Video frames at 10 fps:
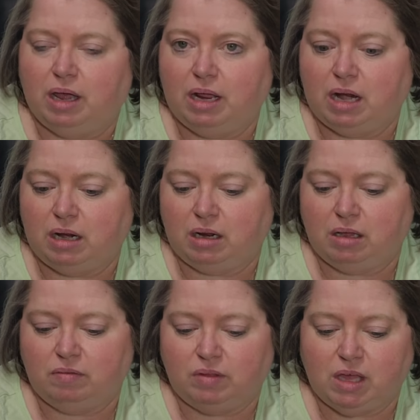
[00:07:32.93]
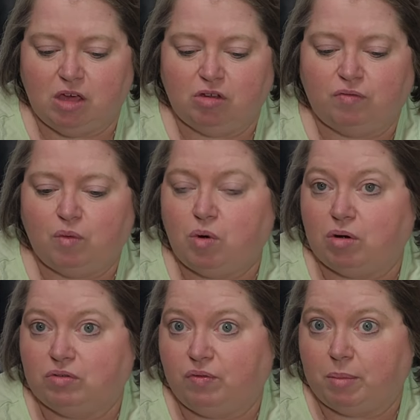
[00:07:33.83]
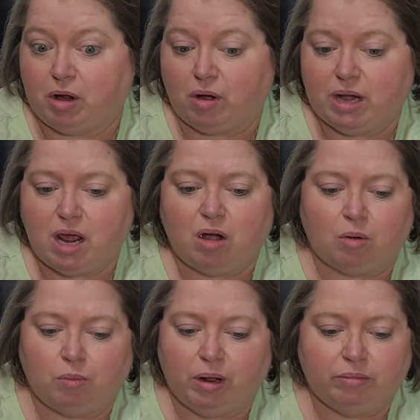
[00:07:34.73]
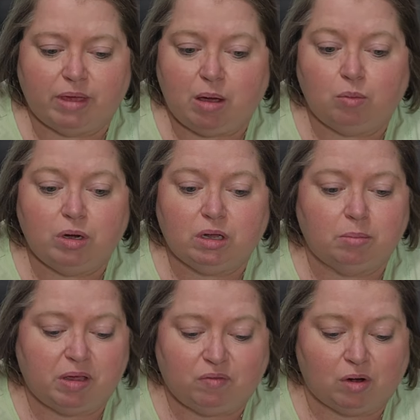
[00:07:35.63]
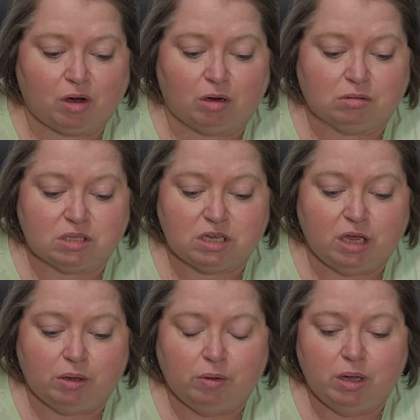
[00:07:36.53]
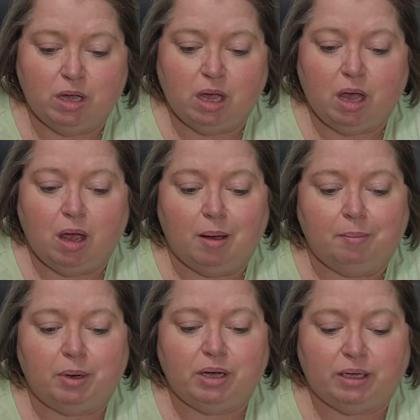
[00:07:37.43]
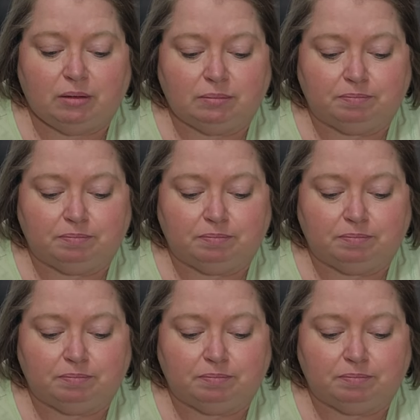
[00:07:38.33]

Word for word: And the other 4 for my granddaughter. Well, that one could be for a girl too. But